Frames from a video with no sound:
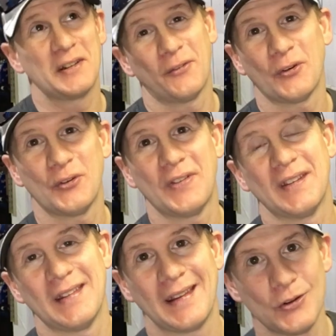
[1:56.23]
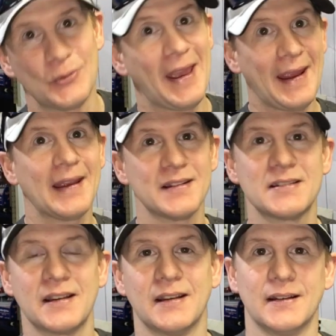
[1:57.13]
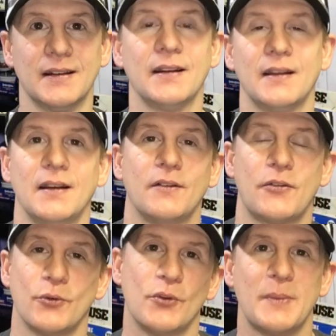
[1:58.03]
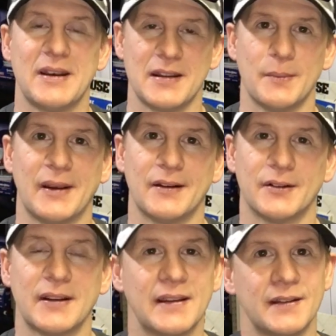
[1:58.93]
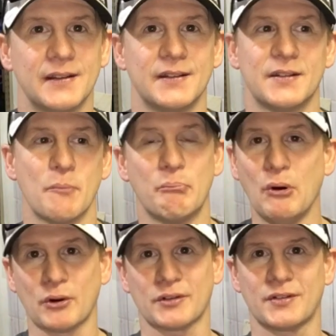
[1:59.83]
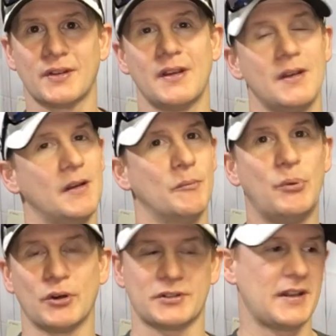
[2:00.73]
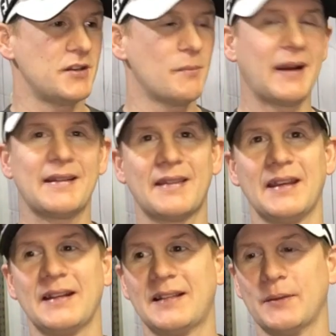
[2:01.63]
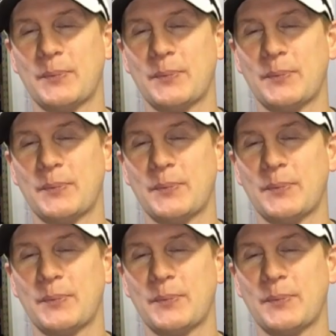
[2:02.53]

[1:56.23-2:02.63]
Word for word: the first thing that you can send through the media mail is books. Books. And you might think that